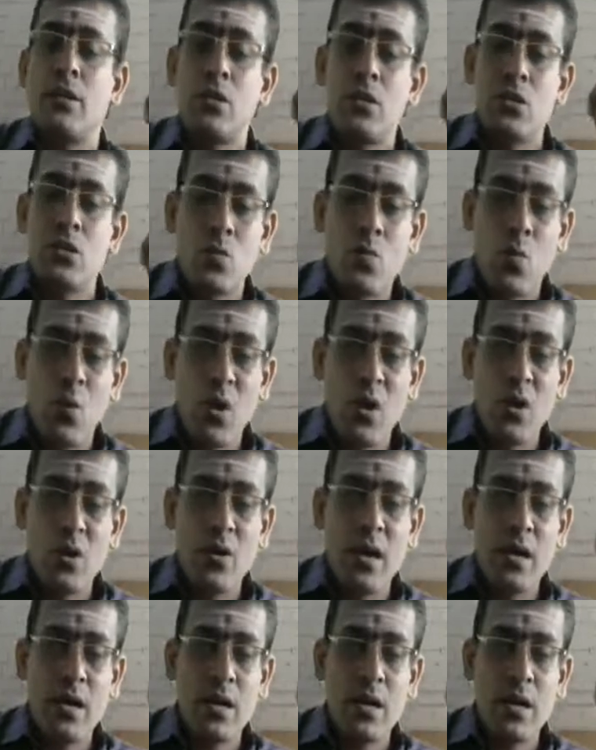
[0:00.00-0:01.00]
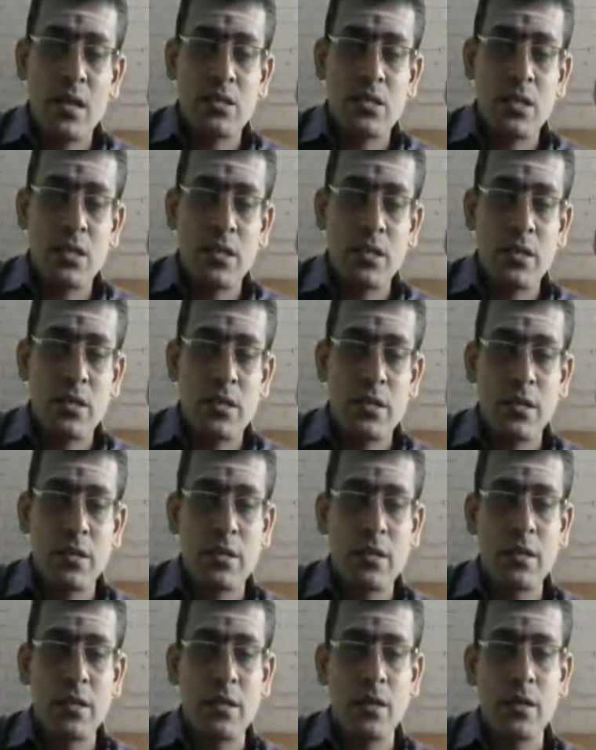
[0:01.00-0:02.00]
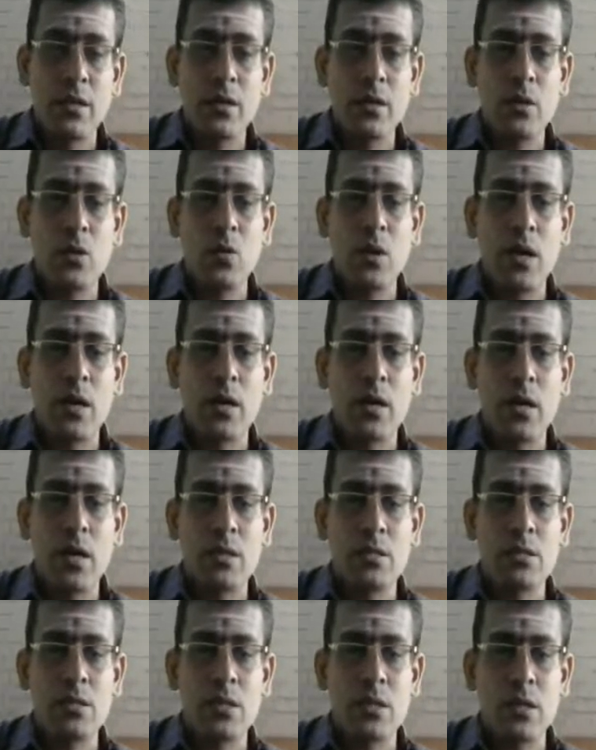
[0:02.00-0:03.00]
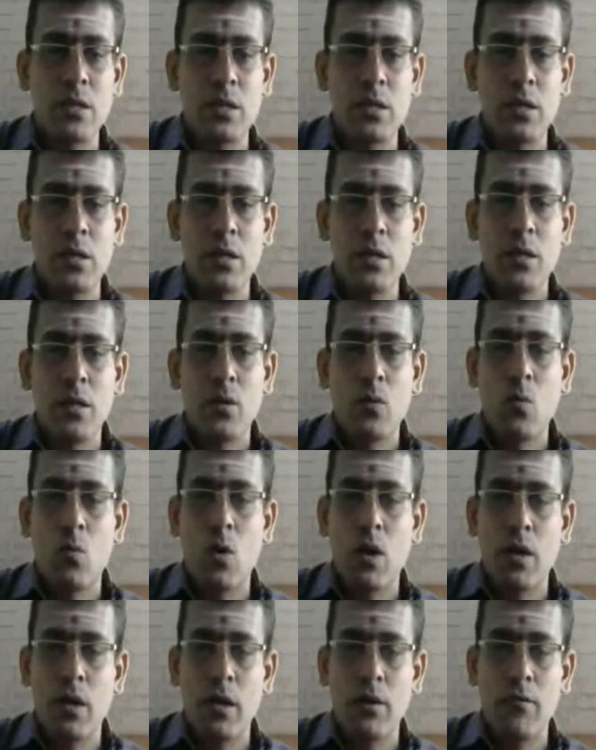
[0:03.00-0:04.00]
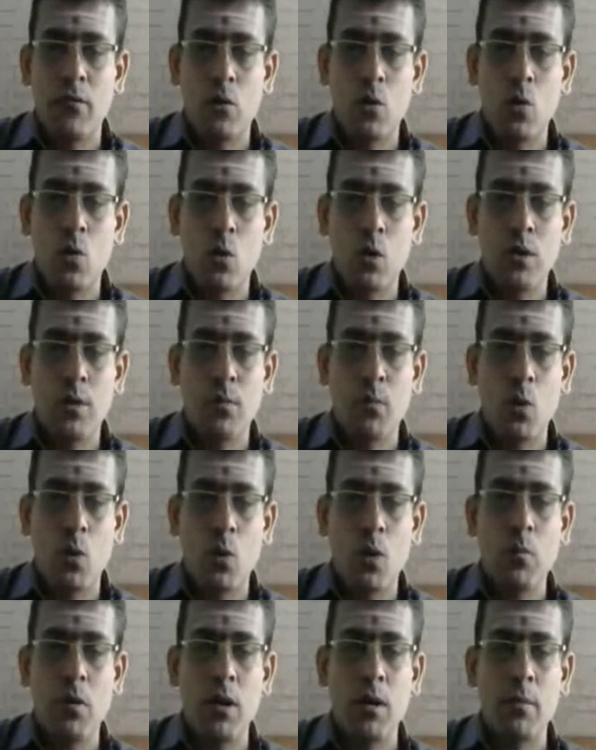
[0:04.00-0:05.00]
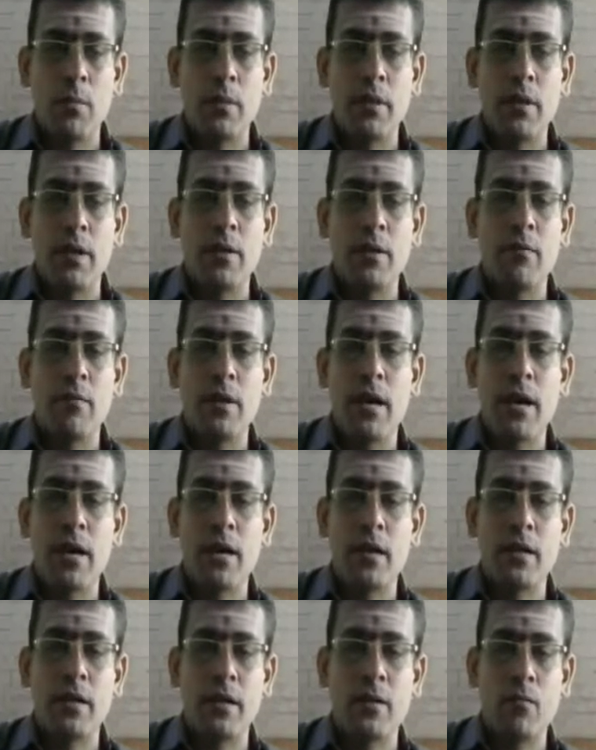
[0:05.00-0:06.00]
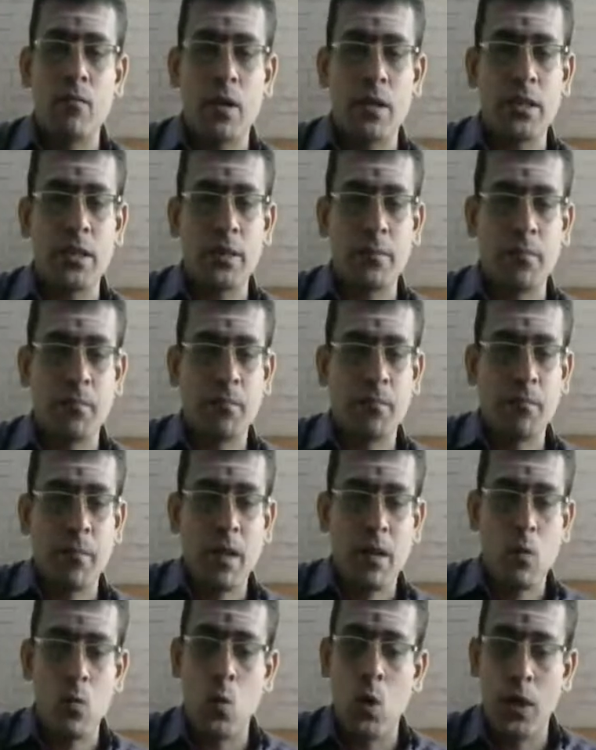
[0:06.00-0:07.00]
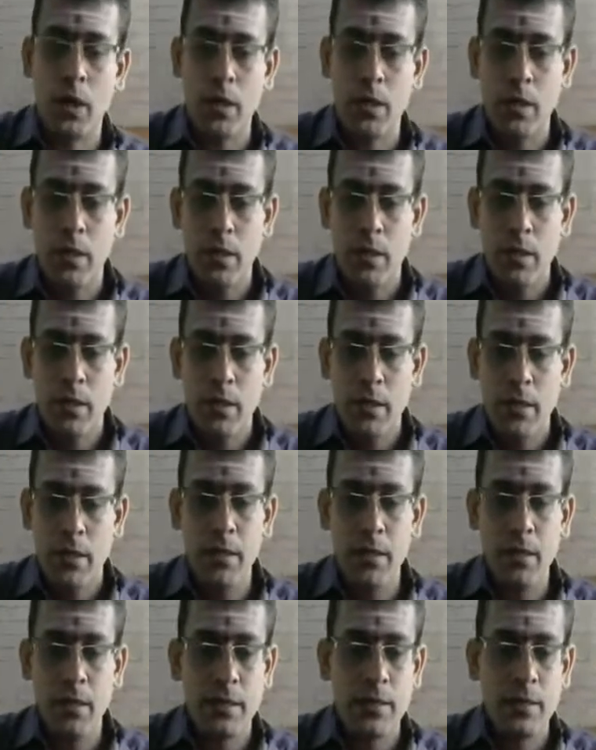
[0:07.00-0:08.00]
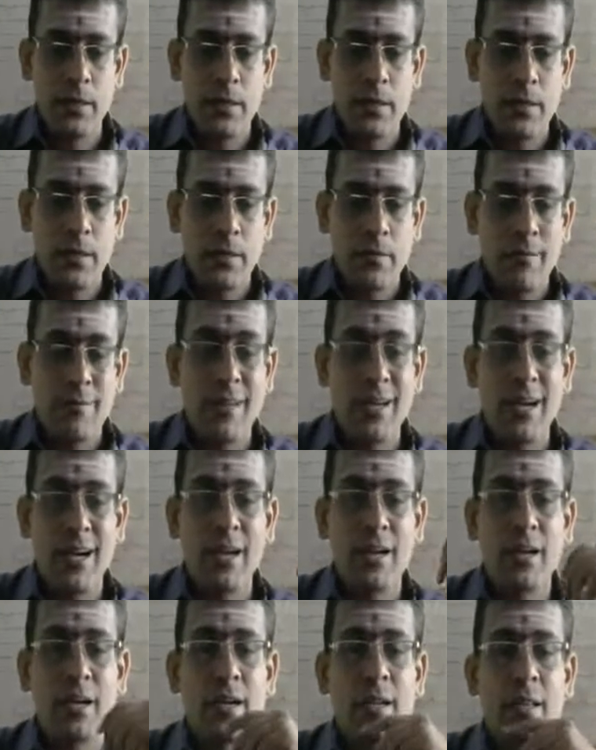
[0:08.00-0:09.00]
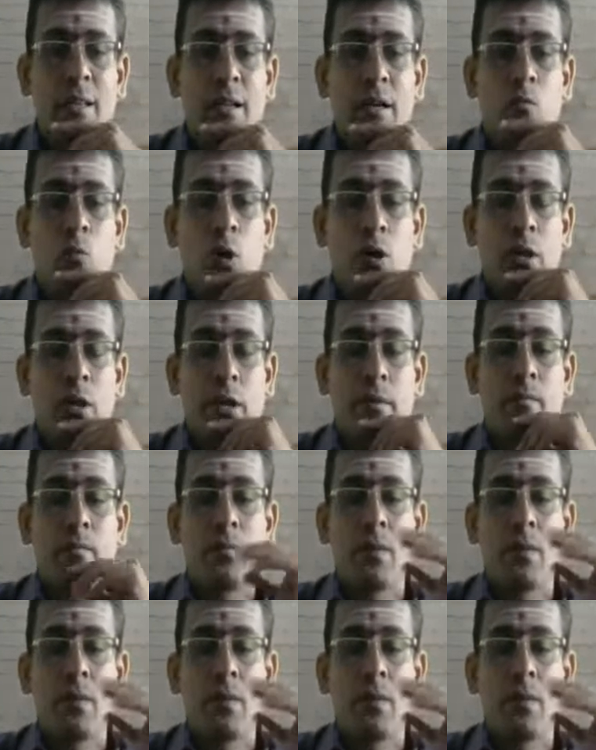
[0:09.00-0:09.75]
So what you had considered here you had considered what? If you go to the problem, there we had written one thing, what? Here we had written that what?